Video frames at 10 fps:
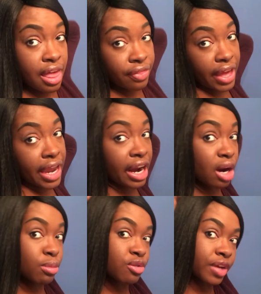the
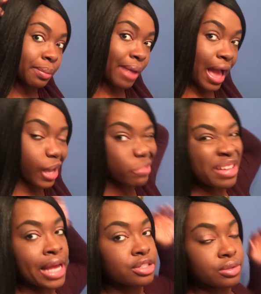hair moving back,
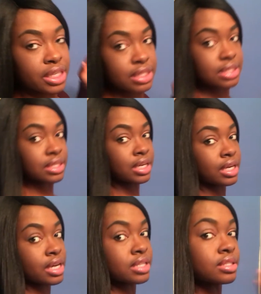but as you can
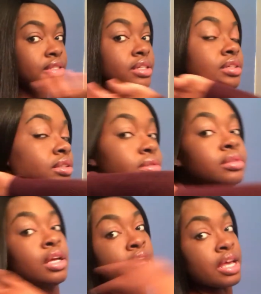see, it still
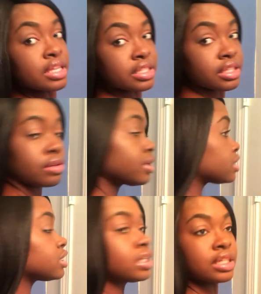
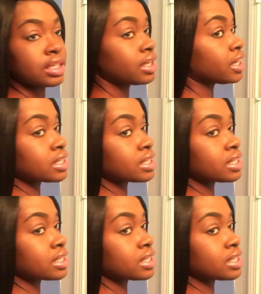looks good.